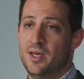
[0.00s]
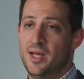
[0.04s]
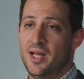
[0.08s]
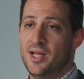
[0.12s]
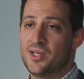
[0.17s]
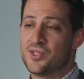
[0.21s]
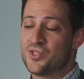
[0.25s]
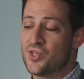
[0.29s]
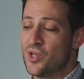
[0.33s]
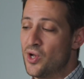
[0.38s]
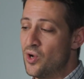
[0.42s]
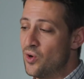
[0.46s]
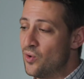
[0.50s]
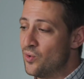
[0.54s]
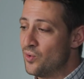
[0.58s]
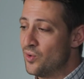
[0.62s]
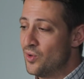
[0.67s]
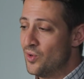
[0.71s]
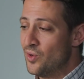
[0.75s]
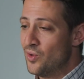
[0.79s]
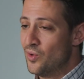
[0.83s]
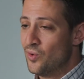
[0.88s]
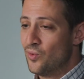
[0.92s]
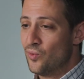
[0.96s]
And so
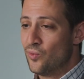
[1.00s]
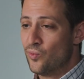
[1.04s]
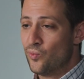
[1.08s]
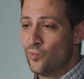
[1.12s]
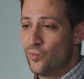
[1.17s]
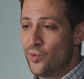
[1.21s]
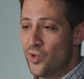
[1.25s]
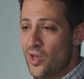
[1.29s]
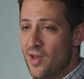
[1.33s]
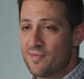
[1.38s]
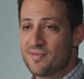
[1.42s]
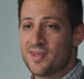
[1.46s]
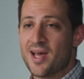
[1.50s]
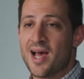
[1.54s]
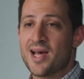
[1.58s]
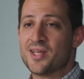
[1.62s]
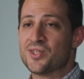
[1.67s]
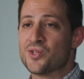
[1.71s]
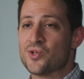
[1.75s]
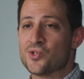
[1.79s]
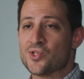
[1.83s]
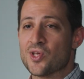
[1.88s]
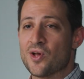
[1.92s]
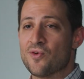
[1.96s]
you have to
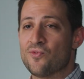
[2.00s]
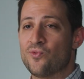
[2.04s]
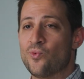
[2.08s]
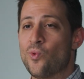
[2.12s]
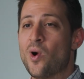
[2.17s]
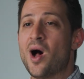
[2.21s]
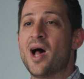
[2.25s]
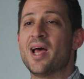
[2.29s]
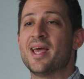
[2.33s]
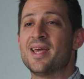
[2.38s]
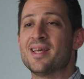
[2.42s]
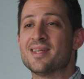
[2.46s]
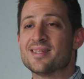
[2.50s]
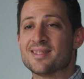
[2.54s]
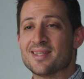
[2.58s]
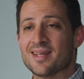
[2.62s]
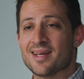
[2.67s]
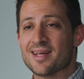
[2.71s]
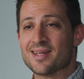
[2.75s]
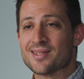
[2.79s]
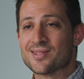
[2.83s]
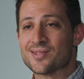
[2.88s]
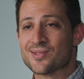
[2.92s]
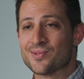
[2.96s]
ask yourself, why is
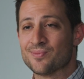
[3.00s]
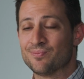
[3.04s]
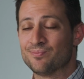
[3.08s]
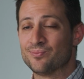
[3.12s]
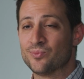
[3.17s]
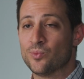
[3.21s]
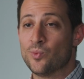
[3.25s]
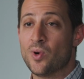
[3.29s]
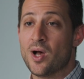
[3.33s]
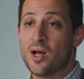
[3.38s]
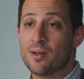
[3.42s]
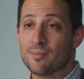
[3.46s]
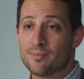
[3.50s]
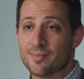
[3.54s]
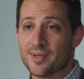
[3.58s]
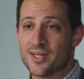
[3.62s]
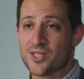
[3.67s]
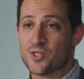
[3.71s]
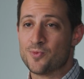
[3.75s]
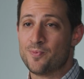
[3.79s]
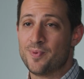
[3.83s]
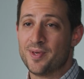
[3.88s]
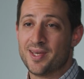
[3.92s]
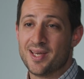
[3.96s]
this? Well,
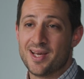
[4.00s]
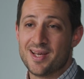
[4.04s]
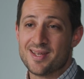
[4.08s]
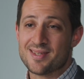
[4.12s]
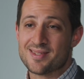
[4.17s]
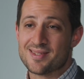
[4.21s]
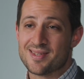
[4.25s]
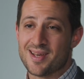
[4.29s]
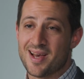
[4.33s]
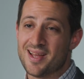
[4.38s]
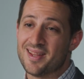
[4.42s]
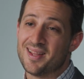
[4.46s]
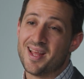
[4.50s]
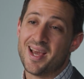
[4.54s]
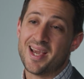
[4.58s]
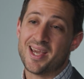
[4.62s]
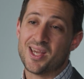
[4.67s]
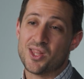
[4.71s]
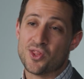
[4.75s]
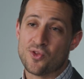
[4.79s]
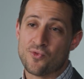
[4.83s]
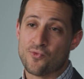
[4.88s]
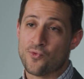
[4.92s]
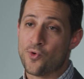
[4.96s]
it's because unlike
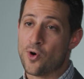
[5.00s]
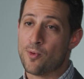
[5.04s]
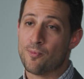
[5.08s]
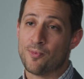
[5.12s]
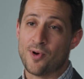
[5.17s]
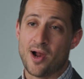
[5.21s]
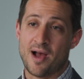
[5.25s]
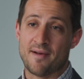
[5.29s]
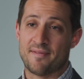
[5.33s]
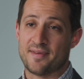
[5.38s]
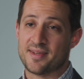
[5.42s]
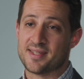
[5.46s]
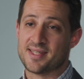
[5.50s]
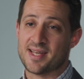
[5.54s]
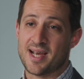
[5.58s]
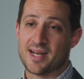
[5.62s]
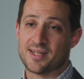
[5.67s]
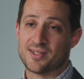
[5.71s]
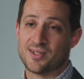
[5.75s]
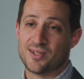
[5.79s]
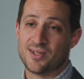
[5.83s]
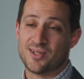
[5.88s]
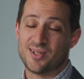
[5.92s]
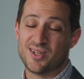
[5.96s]
in the for-profit
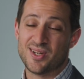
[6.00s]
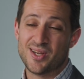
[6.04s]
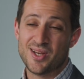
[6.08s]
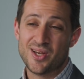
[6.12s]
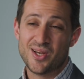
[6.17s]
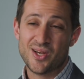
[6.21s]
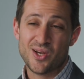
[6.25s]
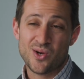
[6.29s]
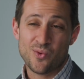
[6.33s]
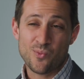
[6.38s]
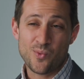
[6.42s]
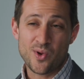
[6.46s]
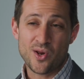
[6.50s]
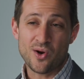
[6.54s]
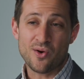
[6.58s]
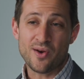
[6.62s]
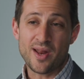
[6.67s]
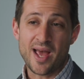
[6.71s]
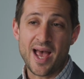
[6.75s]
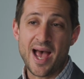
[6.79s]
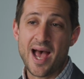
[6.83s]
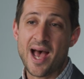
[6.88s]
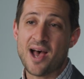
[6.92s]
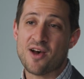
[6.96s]
sector, we don't
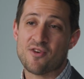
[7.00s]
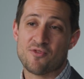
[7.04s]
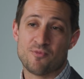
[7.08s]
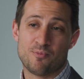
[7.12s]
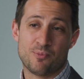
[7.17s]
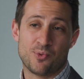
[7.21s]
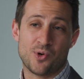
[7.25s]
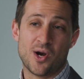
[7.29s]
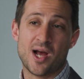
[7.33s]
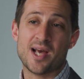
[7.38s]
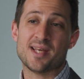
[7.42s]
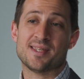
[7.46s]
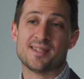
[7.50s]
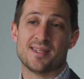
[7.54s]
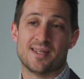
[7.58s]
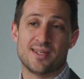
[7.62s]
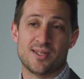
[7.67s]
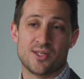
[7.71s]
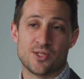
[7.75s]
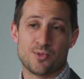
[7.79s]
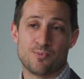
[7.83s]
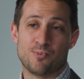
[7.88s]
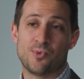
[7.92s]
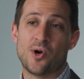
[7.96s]
have
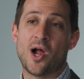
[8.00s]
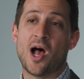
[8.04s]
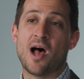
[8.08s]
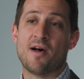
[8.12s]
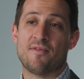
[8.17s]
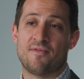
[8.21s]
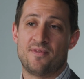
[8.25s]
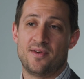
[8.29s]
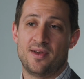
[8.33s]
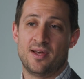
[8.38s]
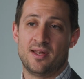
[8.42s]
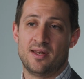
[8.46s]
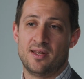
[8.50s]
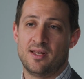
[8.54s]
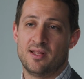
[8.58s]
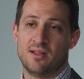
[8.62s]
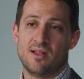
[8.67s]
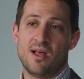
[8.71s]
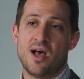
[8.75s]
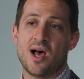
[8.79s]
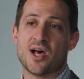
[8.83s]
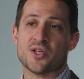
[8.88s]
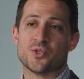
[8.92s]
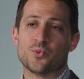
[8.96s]
prices, profit, and
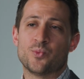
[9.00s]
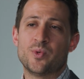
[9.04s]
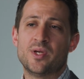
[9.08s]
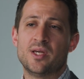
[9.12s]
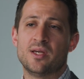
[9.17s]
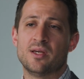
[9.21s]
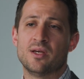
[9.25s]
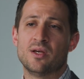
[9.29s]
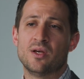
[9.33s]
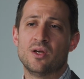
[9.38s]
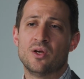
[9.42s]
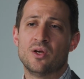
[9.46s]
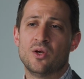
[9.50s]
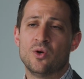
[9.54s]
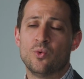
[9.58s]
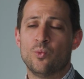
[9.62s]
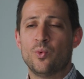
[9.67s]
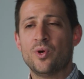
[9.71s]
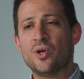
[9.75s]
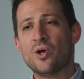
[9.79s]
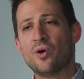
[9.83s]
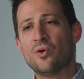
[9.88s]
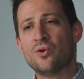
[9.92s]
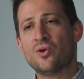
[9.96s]
loss. We
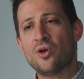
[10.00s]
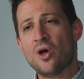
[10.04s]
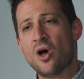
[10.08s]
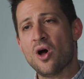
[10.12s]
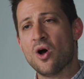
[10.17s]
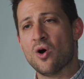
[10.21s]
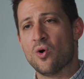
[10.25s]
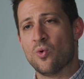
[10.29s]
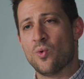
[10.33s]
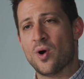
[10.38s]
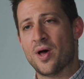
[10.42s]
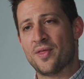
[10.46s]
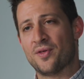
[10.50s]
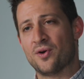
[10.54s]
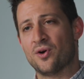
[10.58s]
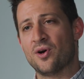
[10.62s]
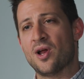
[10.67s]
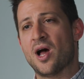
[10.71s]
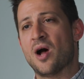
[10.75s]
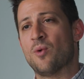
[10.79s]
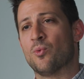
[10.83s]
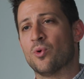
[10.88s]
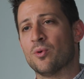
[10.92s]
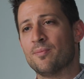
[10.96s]
don't know whether or
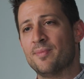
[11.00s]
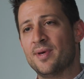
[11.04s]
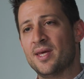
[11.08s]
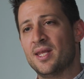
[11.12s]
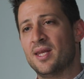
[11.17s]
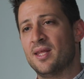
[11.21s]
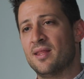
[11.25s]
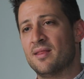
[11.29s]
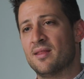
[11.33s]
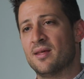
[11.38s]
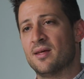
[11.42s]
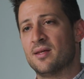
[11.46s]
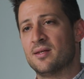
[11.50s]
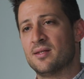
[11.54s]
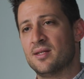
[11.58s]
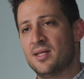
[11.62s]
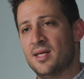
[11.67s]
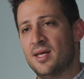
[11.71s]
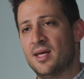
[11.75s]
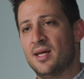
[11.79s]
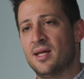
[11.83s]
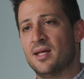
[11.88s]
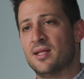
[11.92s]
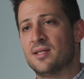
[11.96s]
not we're meeting the
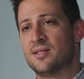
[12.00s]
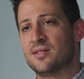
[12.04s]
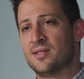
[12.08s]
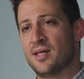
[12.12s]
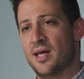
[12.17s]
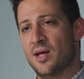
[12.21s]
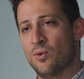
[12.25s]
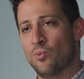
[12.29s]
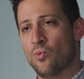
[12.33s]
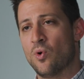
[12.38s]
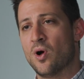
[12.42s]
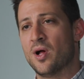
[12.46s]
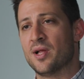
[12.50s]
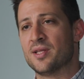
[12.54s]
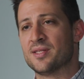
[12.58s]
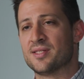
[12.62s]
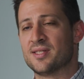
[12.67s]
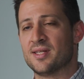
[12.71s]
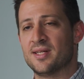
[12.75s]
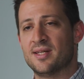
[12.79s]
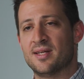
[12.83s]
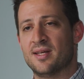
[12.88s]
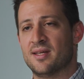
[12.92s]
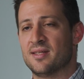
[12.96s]
needs and wants
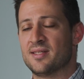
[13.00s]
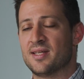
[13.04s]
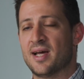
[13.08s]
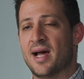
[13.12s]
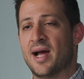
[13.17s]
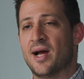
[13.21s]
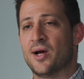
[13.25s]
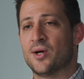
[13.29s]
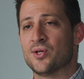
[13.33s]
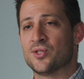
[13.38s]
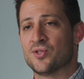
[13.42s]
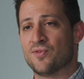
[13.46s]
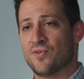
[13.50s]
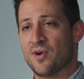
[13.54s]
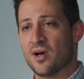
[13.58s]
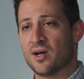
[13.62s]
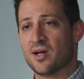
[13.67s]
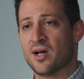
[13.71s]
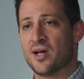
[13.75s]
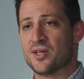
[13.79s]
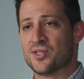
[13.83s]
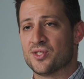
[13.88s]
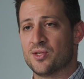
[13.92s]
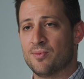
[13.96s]
and desires of our
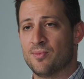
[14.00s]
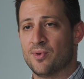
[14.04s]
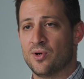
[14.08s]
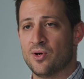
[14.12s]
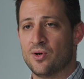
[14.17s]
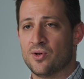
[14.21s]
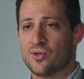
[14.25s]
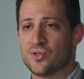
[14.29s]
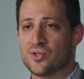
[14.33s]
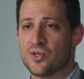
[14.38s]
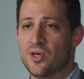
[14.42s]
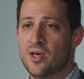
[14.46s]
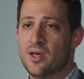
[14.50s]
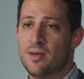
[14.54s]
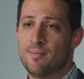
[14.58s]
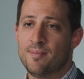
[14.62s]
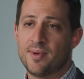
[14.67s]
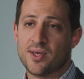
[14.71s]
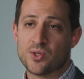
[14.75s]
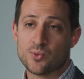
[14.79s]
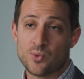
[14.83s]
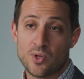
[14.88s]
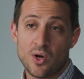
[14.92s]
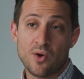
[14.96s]
customers
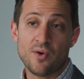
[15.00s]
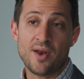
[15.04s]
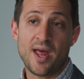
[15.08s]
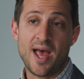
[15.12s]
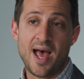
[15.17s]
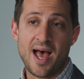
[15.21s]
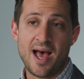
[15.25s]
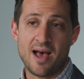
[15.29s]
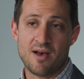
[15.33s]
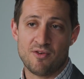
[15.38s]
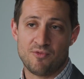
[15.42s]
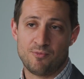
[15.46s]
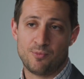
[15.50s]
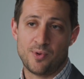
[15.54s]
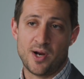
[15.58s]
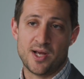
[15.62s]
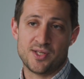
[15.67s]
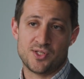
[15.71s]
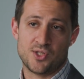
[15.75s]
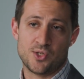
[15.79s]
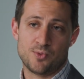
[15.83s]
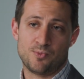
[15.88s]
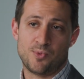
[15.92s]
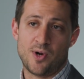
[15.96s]
because we don't have
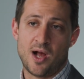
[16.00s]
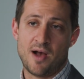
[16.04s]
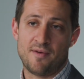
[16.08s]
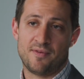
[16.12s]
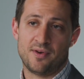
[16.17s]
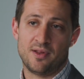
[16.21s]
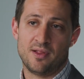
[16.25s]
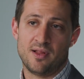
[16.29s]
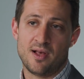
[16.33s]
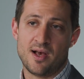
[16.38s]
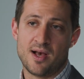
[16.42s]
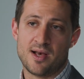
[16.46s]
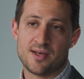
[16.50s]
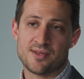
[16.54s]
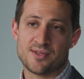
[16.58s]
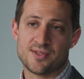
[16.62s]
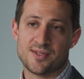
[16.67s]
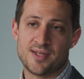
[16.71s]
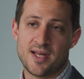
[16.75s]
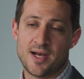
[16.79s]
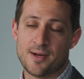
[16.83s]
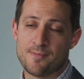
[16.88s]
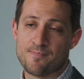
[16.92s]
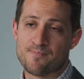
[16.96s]
prices, profit, and loss.
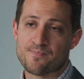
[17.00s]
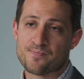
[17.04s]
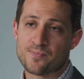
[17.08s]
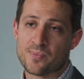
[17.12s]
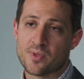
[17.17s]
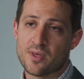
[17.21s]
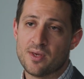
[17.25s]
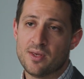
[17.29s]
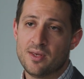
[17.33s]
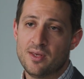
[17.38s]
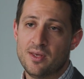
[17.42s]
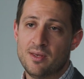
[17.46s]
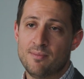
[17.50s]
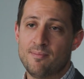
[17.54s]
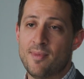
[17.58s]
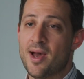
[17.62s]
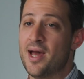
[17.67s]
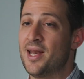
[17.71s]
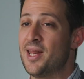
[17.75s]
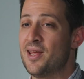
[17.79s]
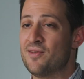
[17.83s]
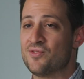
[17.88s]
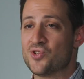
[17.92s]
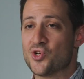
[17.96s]
Now,
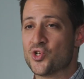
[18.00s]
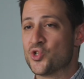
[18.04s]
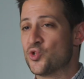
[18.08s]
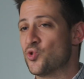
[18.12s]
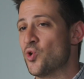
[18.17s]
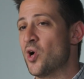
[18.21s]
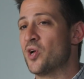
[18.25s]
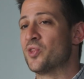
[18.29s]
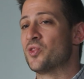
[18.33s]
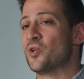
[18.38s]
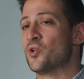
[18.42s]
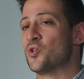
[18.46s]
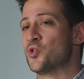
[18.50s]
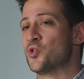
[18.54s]
many have just shrugged their